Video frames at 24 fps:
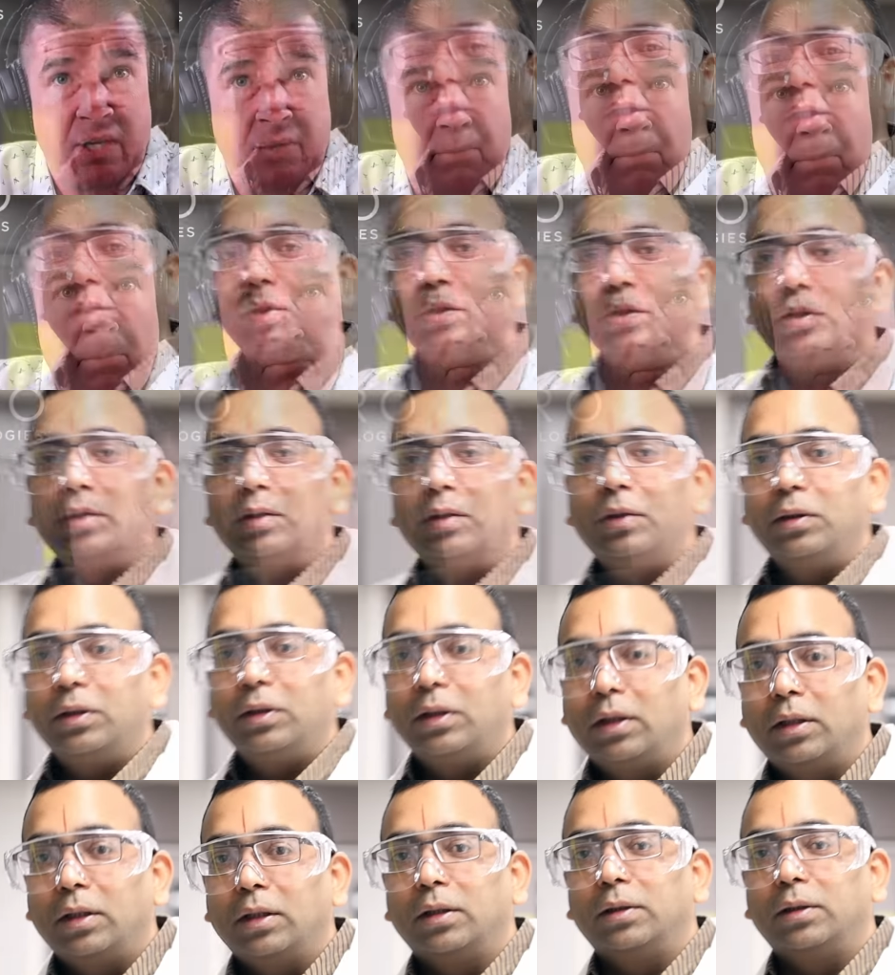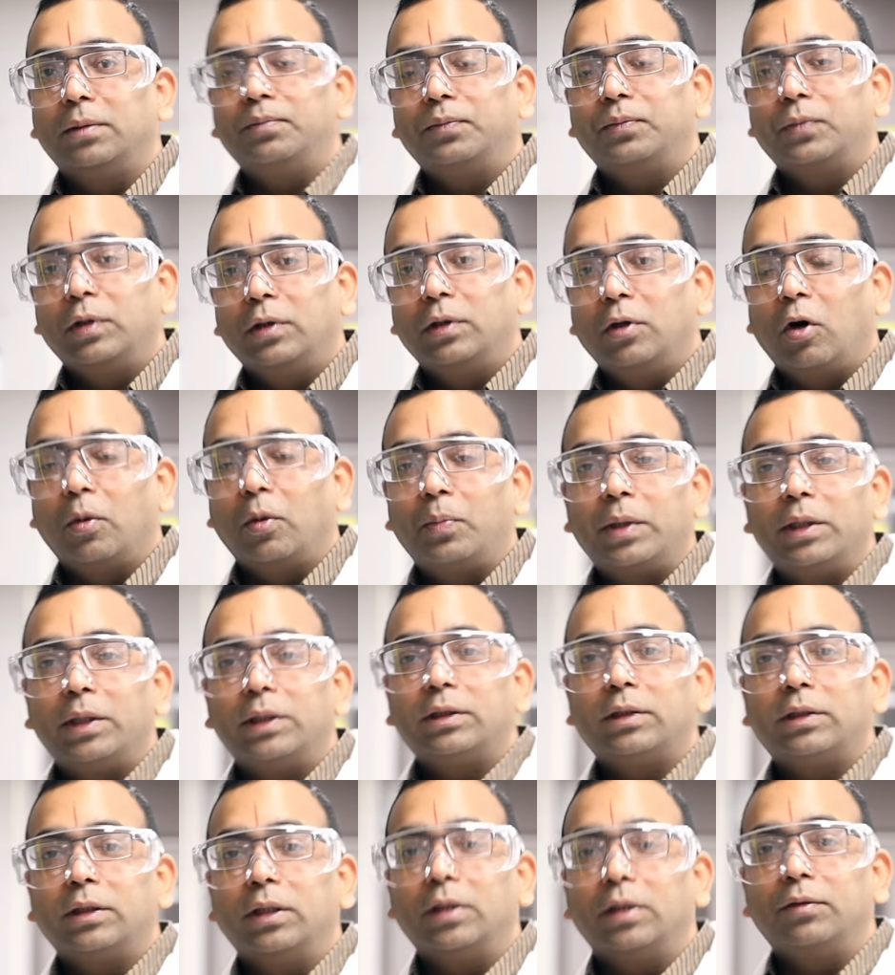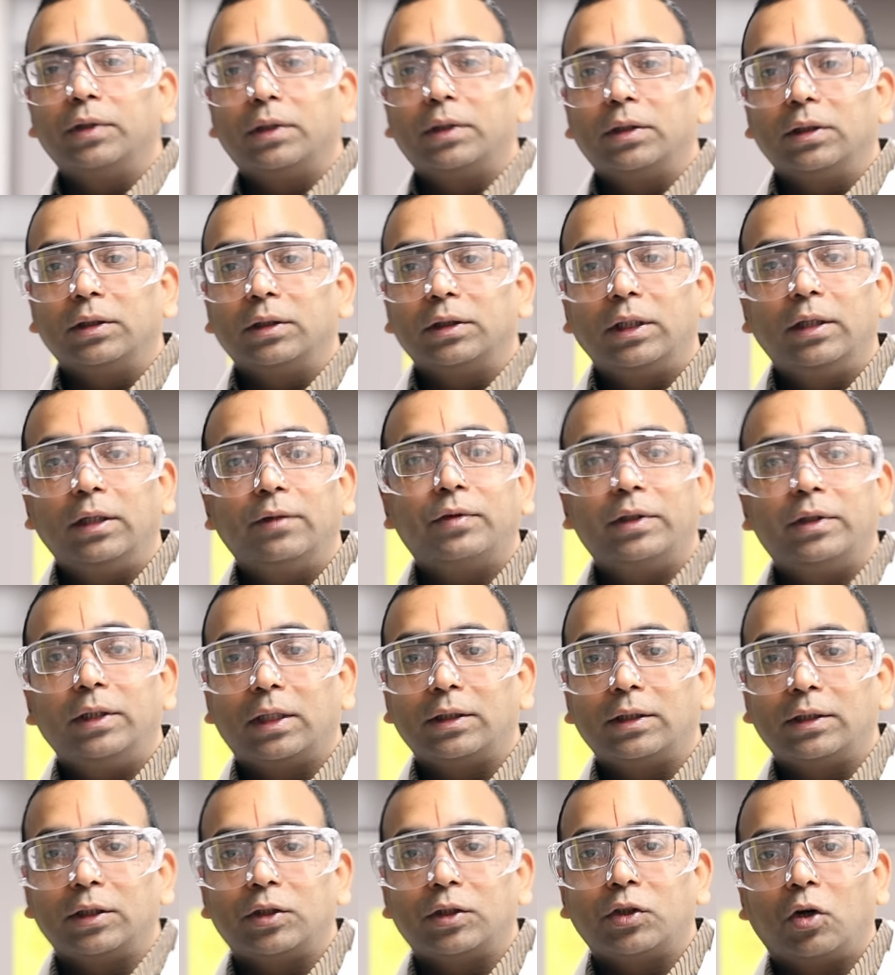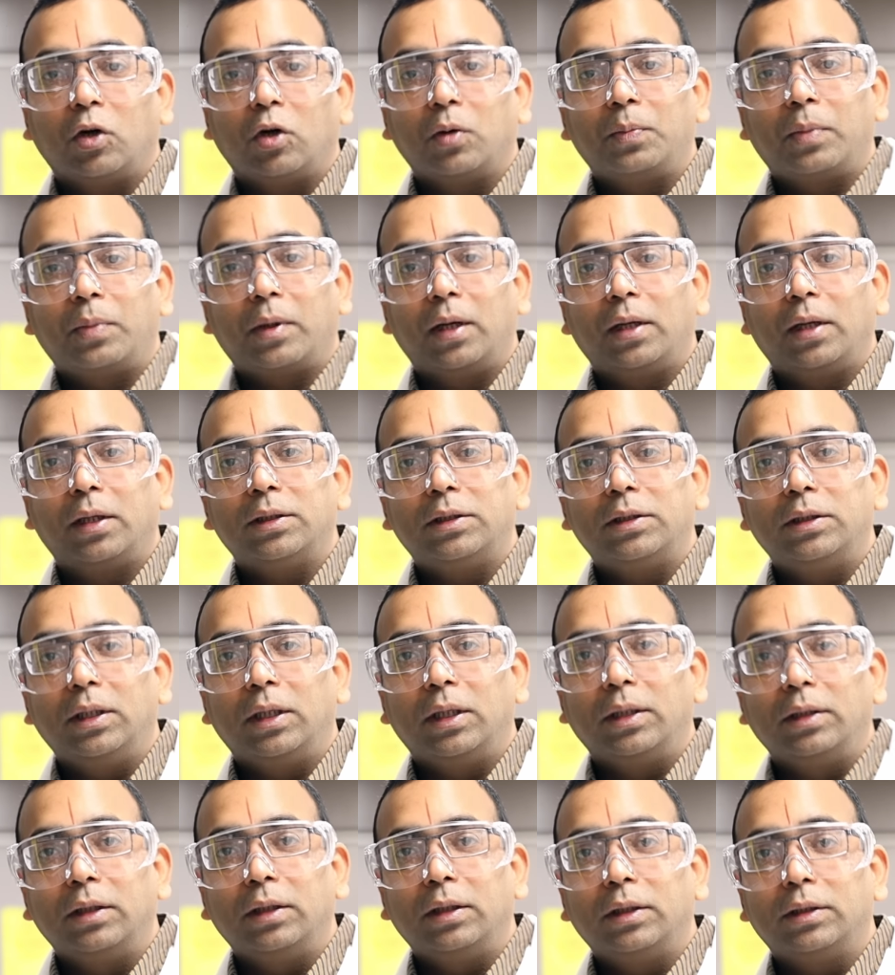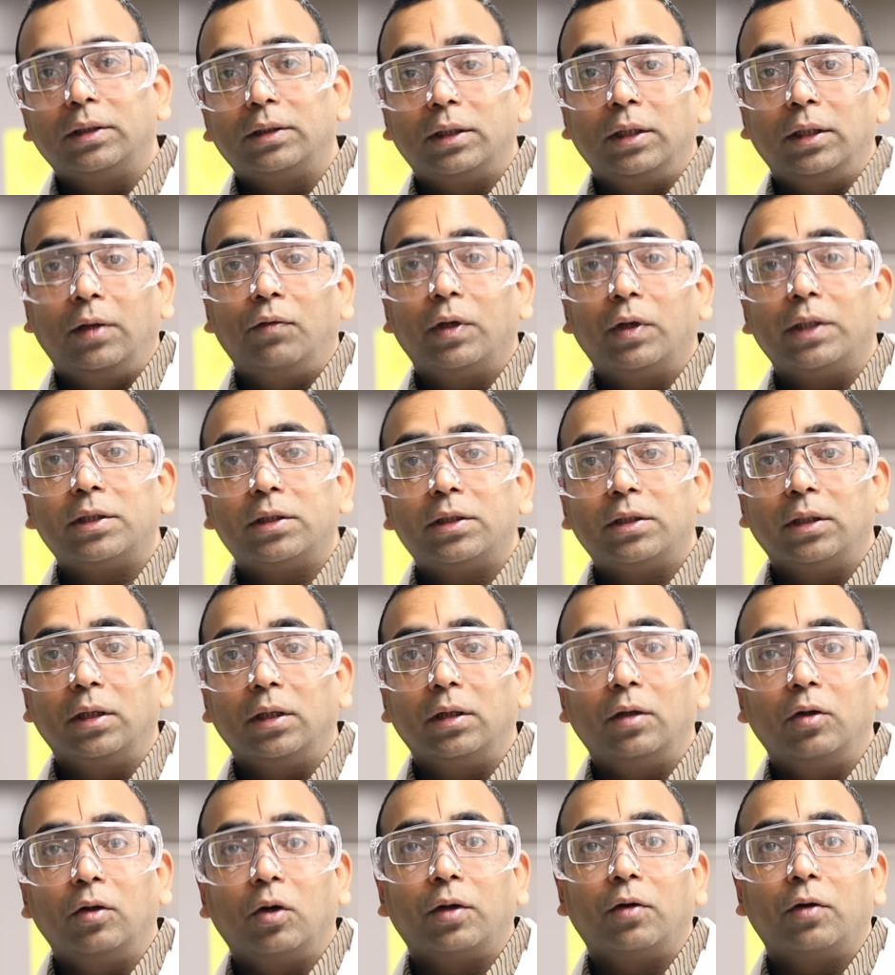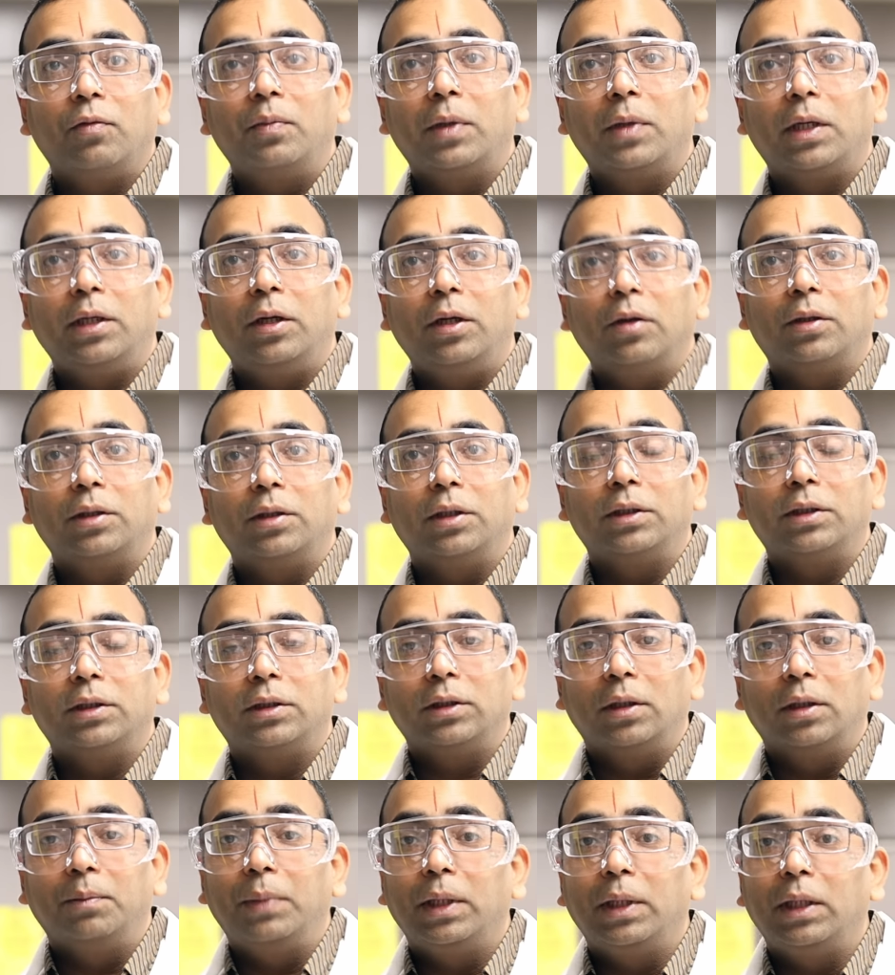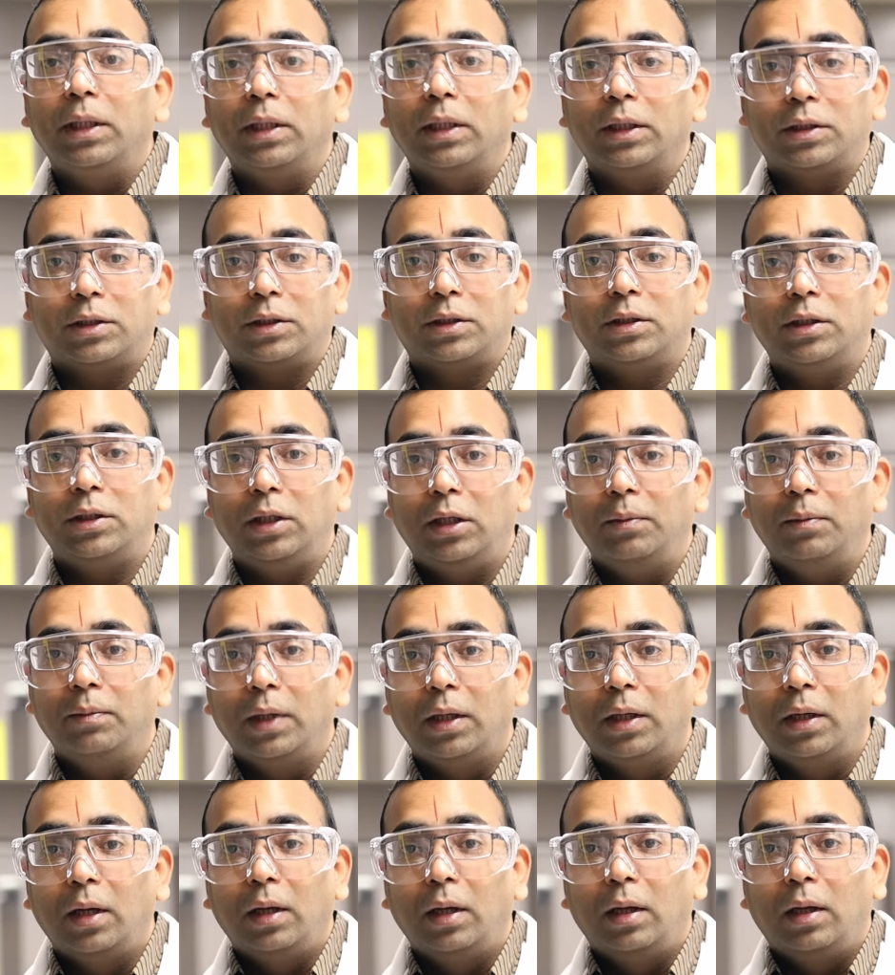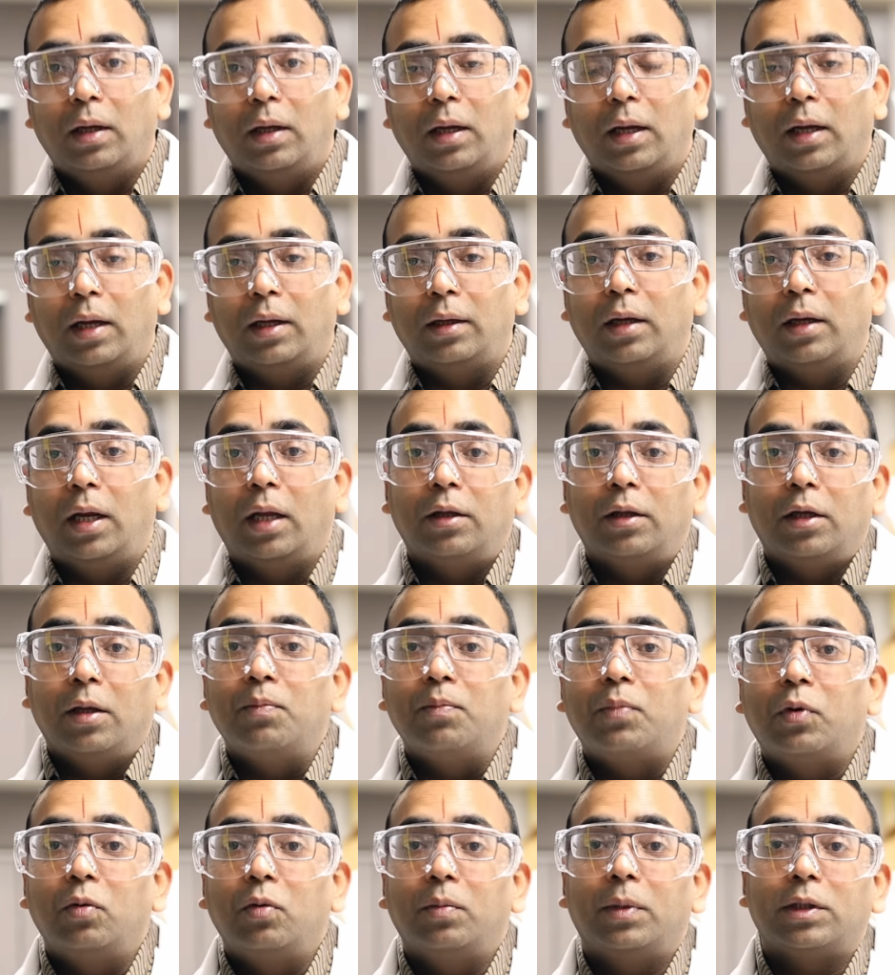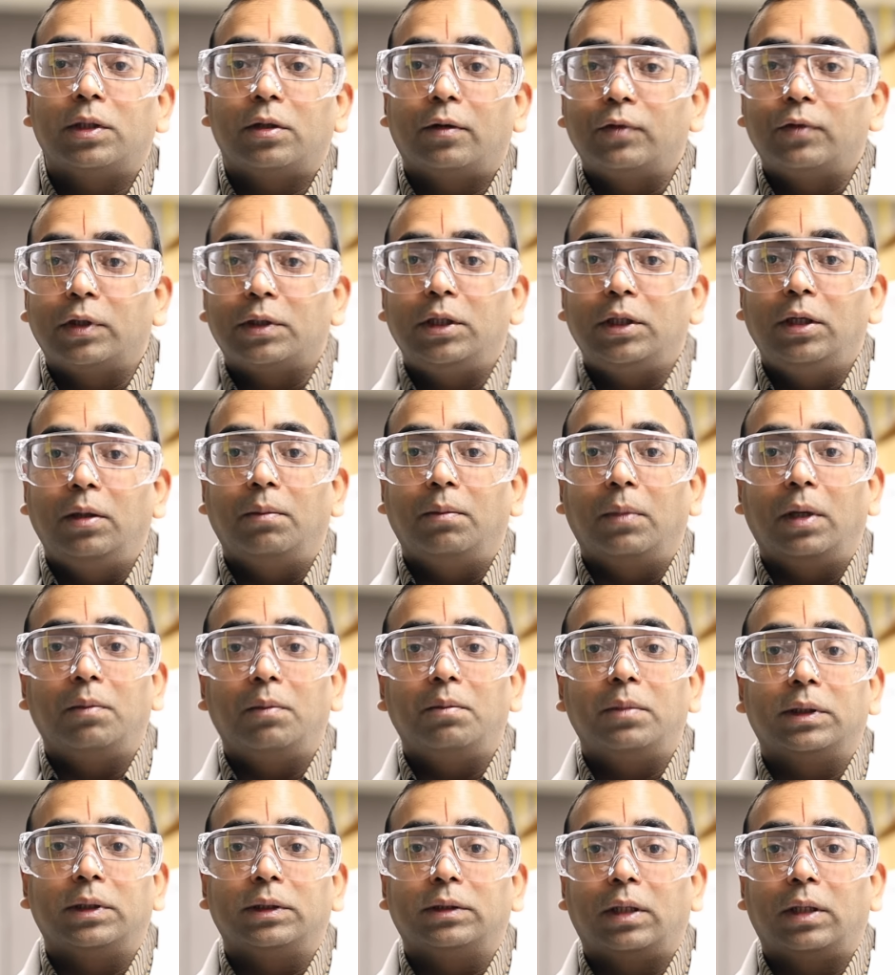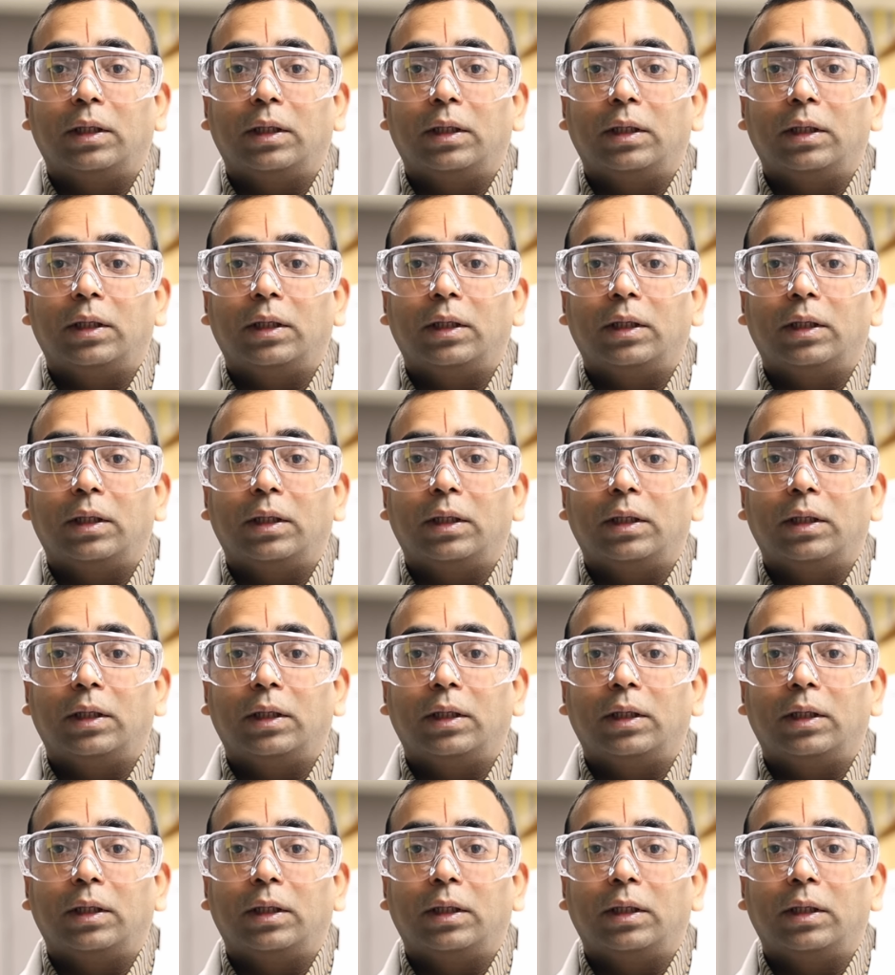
So Aduro uh, operates uh, with the safety as the top priority, and it's invests a lot of money on it, uh, building its team and, and the improvement of the team members.